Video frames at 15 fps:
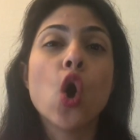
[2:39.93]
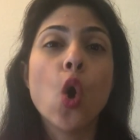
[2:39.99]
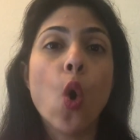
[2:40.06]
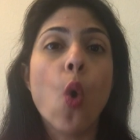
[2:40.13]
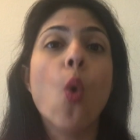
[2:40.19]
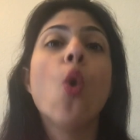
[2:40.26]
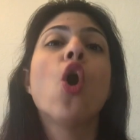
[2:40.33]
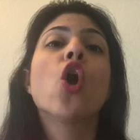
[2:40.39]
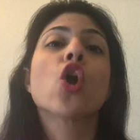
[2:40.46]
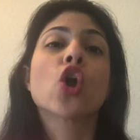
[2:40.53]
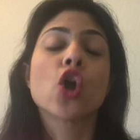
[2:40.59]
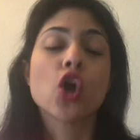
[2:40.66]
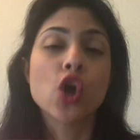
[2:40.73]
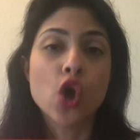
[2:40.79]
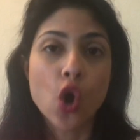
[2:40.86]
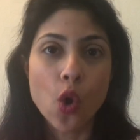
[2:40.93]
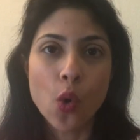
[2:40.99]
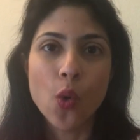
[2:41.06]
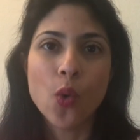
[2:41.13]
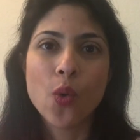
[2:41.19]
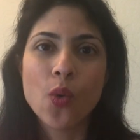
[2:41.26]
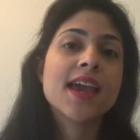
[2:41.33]
o,
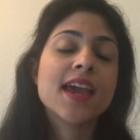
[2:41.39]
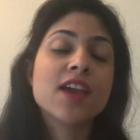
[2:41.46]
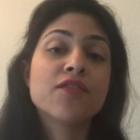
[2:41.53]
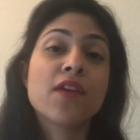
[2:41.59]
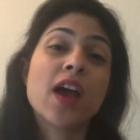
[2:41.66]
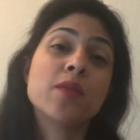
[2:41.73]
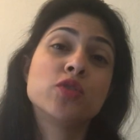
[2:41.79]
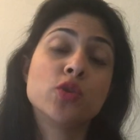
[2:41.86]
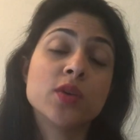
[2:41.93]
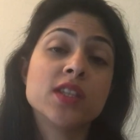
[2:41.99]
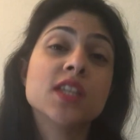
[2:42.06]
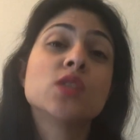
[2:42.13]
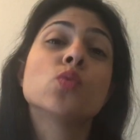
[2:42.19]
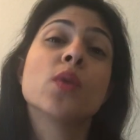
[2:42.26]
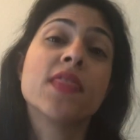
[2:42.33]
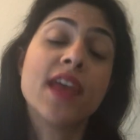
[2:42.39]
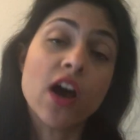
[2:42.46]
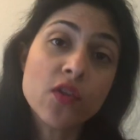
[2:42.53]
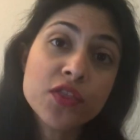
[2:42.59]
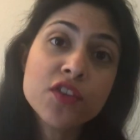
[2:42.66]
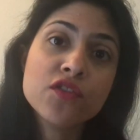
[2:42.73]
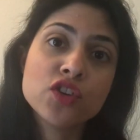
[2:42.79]
go. If I'm doing this
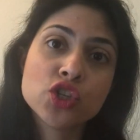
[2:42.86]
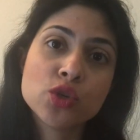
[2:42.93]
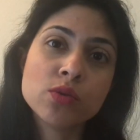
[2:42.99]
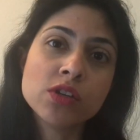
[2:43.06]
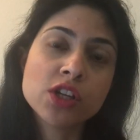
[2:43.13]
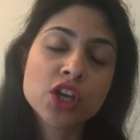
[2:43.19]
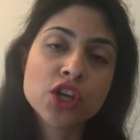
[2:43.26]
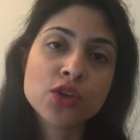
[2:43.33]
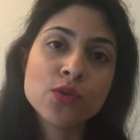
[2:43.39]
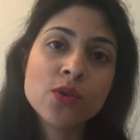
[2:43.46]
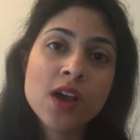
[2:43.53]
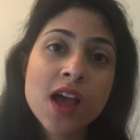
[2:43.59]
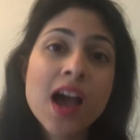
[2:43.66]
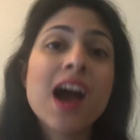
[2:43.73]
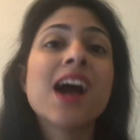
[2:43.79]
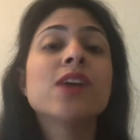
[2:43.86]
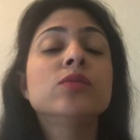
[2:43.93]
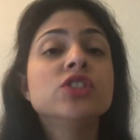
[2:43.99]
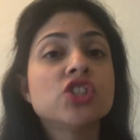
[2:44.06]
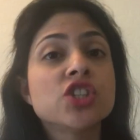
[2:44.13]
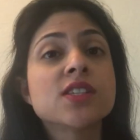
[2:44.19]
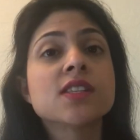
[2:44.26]
without the visual cue, I
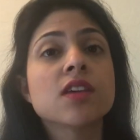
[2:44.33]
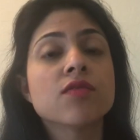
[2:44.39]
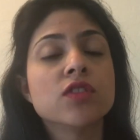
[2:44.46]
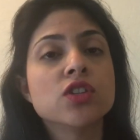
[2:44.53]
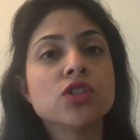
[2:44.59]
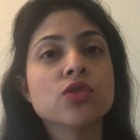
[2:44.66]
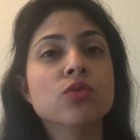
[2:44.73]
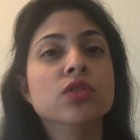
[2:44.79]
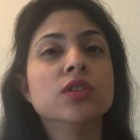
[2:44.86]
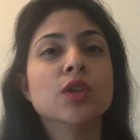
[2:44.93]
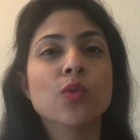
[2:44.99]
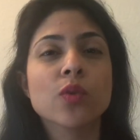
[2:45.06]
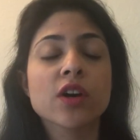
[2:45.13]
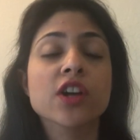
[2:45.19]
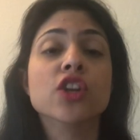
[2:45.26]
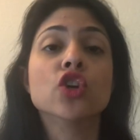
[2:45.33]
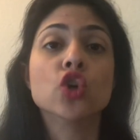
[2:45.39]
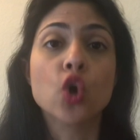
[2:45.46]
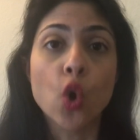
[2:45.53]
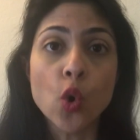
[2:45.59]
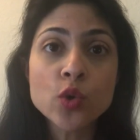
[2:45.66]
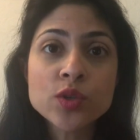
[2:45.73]
will just give the student the word
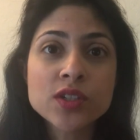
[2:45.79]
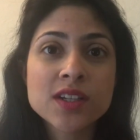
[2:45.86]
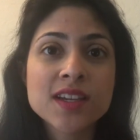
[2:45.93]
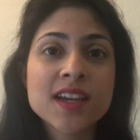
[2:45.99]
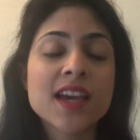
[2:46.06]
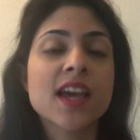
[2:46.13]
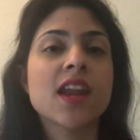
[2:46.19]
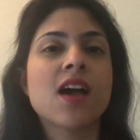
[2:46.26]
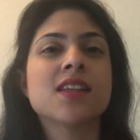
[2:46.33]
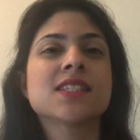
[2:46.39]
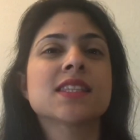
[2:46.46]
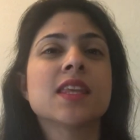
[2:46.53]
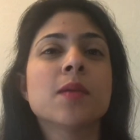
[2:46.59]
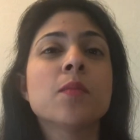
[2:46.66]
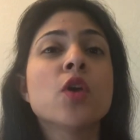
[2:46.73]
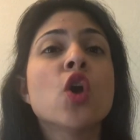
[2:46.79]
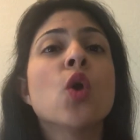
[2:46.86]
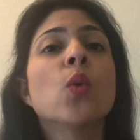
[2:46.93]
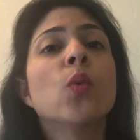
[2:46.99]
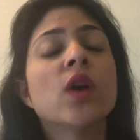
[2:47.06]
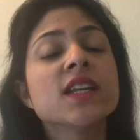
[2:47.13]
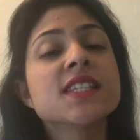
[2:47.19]
goat and ask them
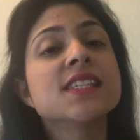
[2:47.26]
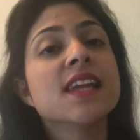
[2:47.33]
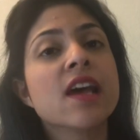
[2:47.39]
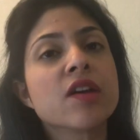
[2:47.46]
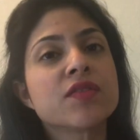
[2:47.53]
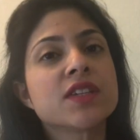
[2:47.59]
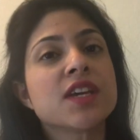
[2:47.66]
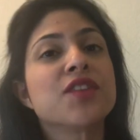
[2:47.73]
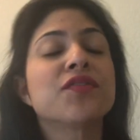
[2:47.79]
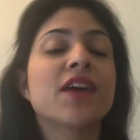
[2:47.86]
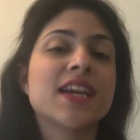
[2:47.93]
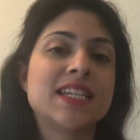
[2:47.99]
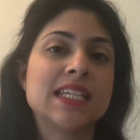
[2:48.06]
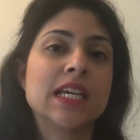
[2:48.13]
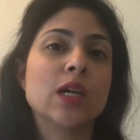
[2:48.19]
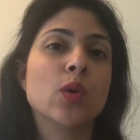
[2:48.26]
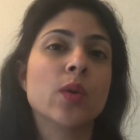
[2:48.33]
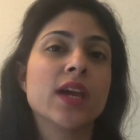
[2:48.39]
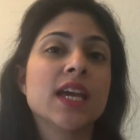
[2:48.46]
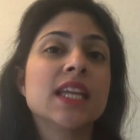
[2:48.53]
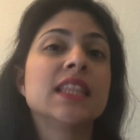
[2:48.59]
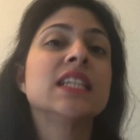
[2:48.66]
what's left if I take
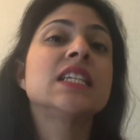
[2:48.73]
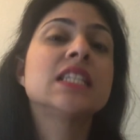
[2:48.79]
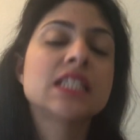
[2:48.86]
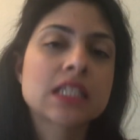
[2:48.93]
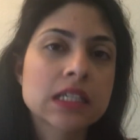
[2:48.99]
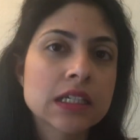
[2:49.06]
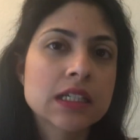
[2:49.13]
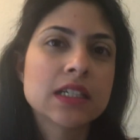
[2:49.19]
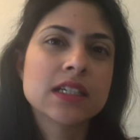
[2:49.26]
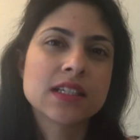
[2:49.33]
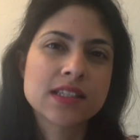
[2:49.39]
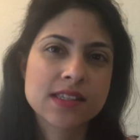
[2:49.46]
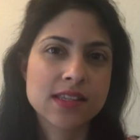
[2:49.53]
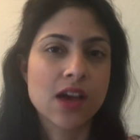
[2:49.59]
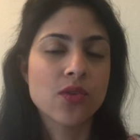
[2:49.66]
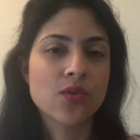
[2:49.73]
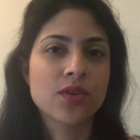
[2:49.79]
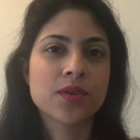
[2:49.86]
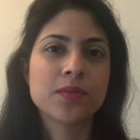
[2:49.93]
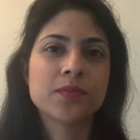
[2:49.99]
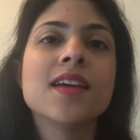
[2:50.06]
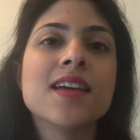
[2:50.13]
away the t
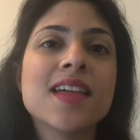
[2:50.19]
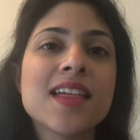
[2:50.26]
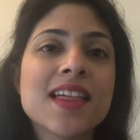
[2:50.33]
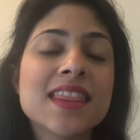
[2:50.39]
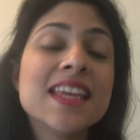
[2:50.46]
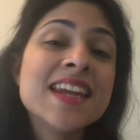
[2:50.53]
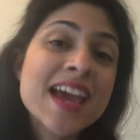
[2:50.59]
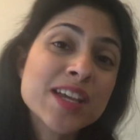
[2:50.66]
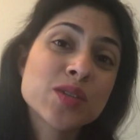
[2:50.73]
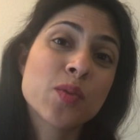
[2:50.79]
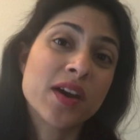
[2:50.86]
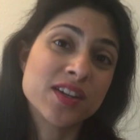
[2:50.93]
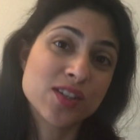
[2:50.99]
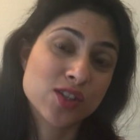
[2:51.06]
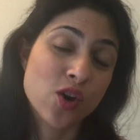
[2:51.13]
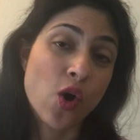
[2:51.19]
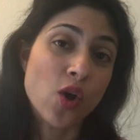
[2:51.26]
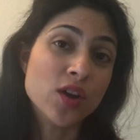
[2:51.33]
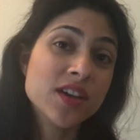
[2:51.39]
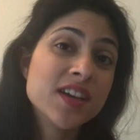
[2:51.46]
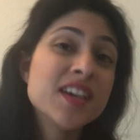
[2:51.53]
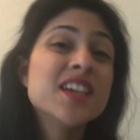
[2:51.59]
sound. The next one is
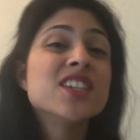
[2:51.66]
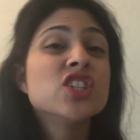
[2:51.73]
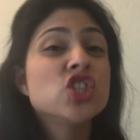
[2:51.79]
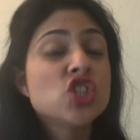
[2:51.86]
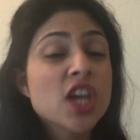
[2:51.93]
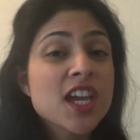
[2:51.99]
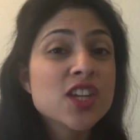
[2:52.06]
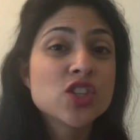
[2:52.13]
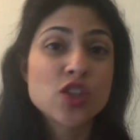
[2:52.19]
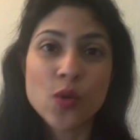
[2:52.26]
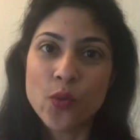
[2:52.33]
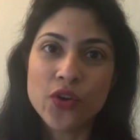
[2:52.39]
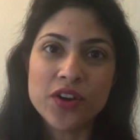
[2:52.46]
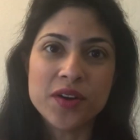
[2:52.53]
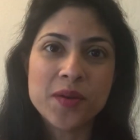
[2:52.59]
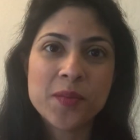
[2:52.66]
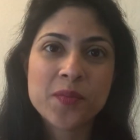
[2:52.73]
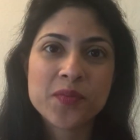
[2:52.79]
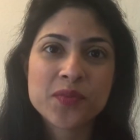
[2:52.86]
called change the word.